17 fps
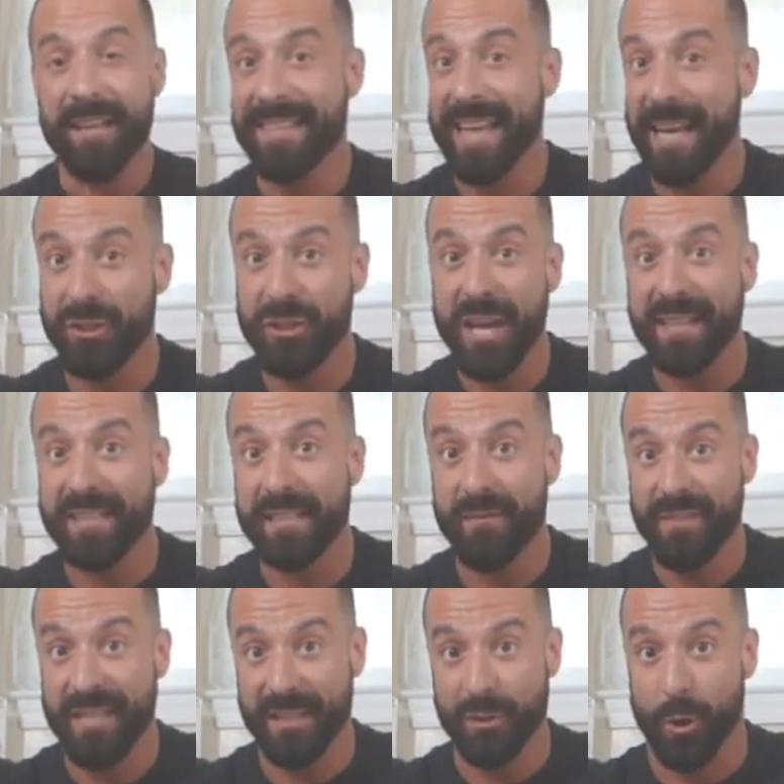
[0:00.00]

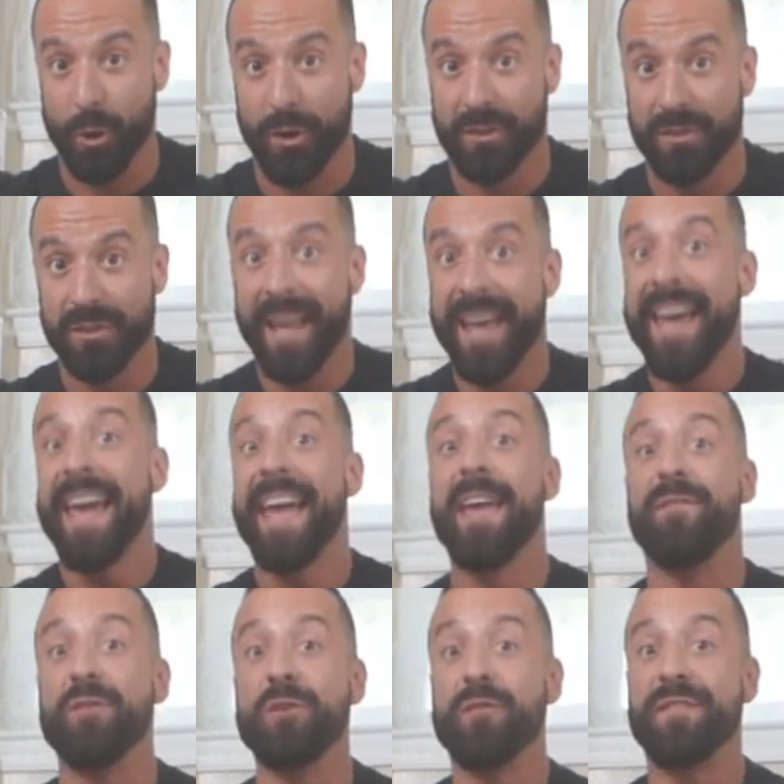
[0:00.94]
Digestive disorders.
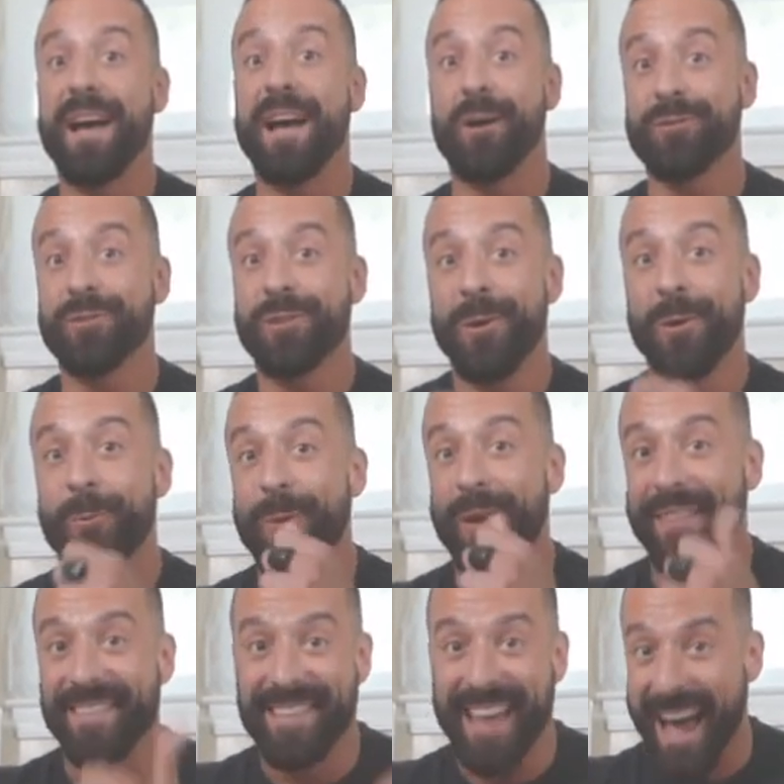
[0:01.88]
If you've dealt
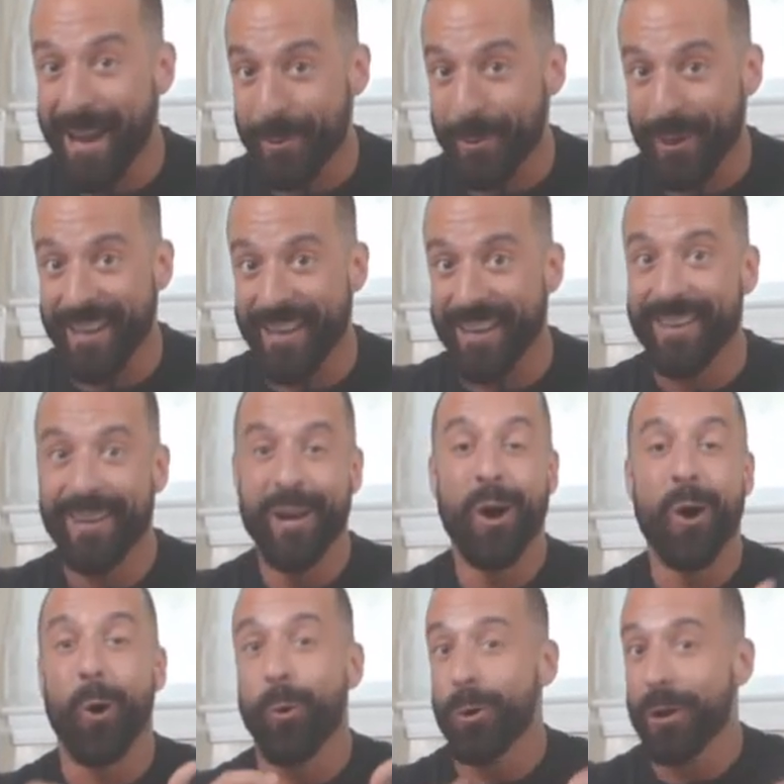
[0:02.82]
with diarrhea
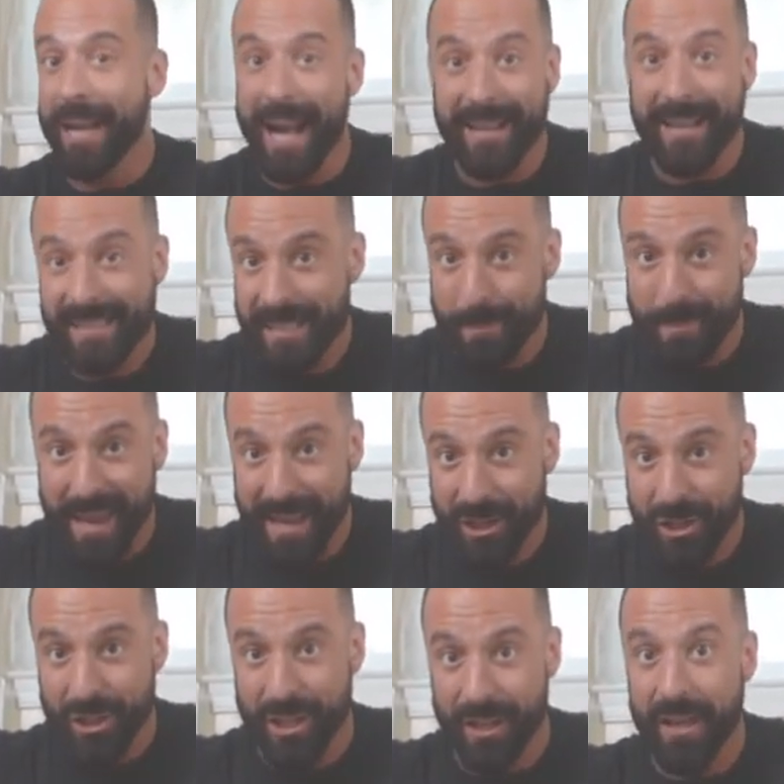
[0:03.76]
or
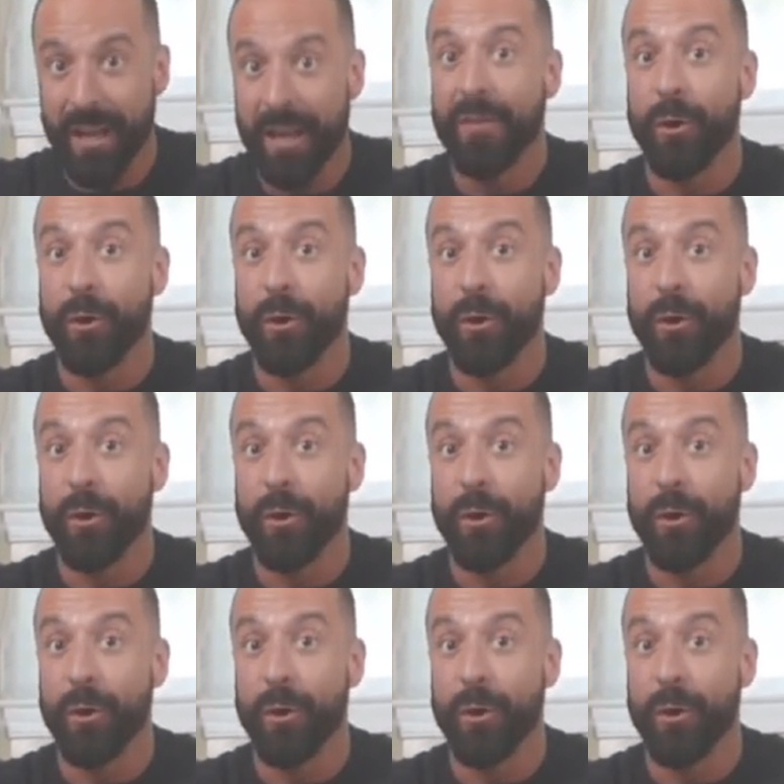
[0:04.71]
constipation,